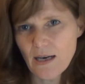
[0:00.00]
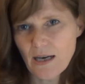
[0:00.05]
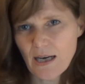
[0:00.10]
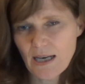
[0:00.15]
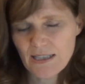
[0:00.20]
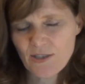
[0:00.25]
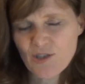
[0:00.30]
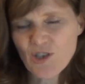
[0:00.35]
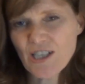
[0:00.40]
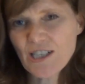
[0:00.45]

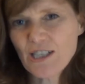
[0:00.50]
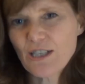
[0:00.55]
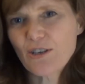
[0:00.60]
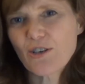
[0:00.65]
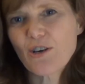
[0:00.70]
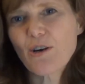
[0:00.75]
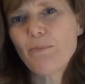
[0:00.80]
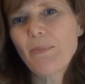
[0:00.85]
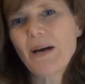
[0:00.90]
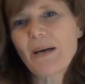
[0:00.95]
I try to
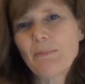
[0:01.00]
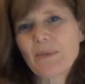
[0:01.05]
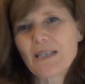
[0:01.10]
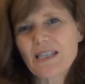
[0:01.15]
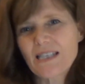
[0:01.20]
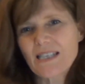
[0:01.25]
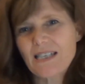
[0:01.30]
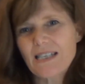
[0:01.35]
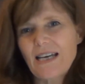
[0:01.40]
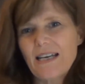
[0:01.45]
look on my
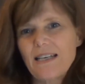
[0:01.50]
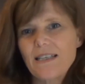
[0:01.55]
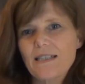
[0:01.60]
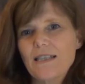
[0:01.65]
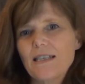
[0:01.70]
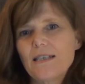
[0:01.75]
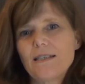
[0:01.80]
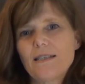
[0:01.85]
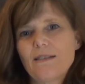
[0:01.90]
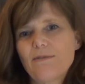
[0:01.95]
mistakes
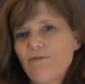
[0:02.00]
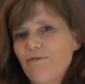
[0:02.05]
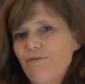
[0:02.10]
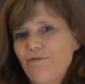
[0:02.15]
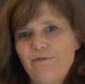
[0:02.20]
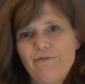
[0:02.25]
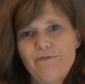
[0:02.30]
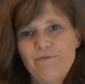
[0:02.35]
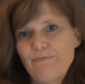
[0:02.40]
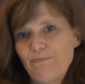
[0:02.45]
as
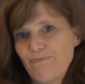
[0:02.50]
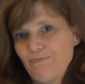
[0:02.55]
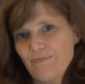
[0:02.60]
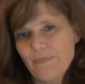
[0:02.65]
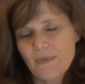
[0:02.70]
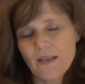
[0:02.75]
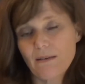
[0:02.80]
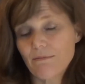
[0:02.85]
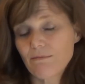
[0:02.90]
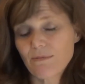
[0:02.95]

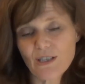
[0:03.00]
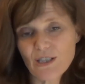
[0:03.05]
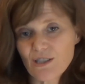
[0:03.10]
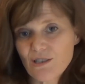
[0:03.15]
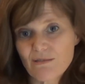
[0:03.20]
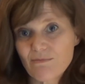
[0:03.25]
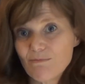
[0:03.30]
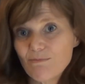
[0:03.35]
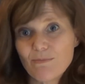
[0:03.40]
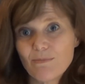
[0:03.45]

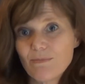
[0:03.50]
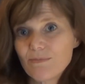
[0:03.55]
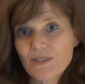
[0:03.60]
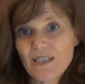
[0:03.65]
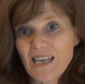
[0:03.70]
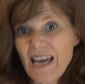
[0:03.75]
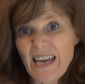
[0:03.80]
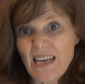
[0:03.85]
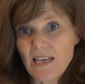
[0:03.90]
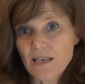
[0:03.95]
just
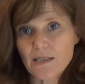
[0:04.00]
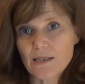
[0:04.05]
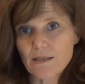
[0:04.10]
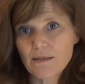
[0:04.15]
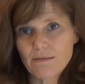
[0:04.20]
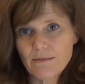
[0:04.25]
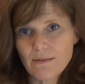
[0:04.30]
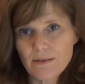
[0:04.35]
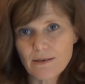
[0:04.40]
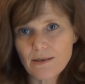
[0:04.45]

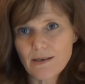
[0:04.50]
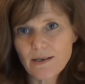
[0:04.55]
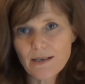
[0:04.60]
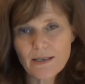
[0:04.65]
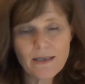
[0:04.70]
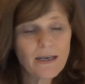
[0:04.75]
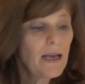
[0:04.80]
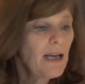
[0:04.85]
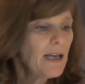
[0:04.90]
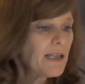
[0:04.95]
takes, all
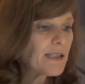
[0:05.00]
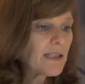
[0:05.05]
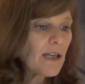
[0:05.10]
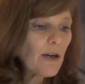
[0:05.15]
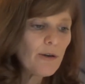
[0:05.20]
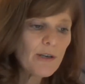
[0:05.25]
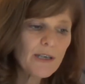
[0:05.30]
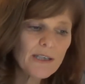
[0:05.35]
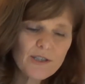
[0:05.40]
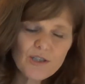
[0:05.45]
right?
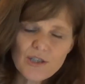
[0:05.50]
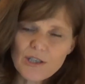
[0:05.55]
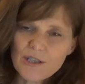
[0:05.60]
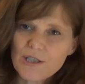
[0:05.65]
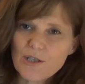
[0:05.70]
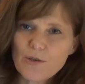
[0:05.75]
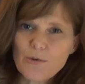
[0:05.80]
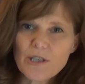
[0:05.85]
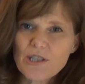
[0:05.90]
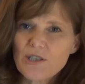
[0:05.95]
So it's
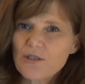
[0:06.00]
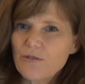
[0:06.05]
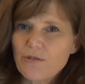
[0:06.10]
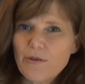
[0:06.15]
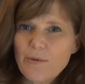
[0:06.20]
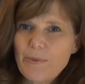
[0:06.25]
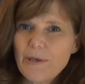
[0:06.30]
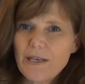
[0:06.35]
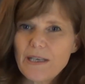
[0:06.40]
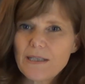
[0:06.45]
just a question of
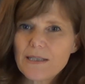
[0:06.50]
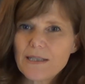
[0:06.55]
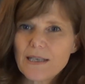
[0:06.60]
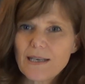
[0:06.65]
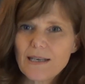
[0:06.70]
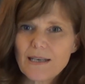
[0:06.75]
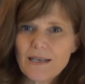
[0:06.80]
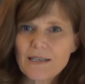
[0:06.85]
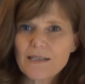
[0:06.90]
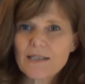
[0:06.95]

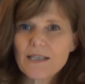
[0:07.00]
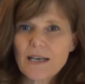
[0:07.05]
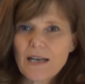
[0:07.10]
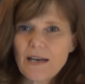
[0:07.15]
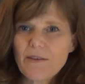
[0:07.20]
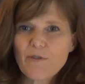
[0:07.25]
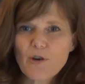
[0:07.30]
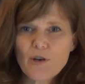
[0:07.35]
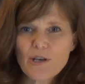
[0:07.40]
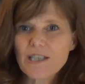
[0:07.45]
repeating until
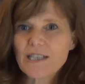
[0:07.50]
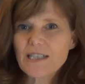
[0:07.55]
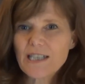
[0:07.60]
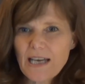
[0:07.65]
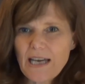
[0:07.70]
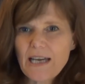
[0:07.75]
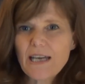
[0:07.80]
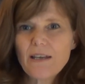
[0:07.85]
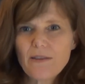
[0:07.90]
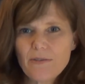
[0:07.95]
I've got a
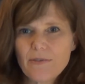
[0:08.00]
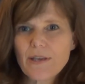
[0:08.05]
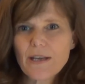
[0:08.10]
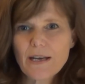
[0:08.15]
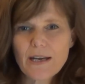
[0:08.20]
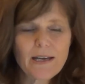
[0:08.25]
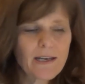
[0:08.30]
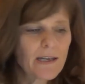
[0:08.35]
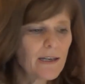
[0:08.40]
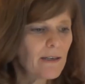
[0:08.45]
tape that
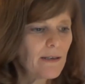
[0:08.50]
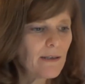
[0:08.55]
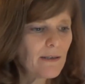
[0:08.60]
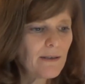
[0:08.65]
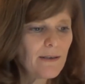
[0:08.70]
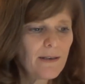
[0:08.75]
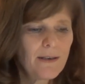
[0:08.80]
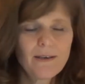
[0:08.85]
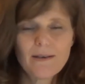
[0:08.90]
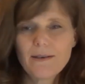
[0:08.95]
I
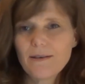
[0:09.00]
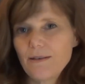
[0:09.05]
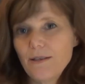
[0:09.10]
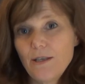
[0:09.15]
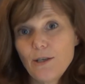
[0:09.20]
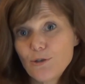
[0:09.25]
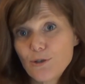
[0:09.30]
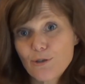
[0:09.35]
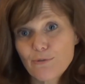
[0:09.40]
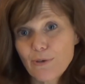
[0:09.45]
can
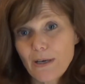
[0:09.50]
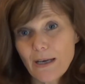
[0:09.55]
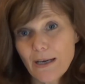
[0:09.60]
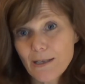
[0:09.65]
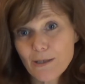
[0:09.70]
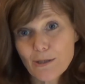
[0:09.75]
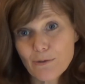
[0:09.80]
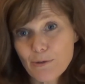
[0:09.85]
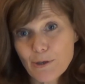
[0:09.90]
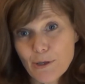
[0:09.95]
use
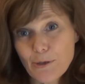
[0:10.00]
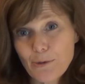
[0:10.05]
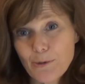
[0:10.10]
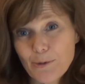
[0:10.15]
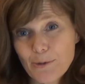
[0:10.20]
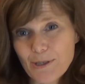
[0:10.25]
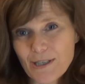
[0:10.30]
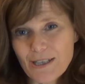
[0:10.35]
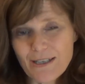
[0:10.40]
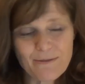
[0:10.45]
as a
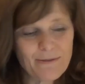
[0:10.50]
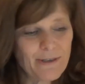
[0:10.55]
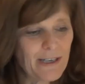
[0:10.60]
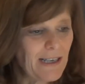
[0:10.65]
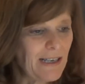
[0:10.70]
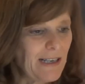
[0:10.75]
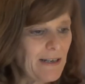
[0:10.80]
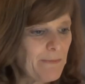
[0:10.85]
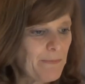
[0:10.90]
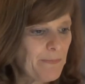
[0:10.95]
recording,
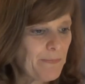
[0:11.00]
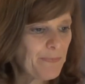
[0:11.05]
really.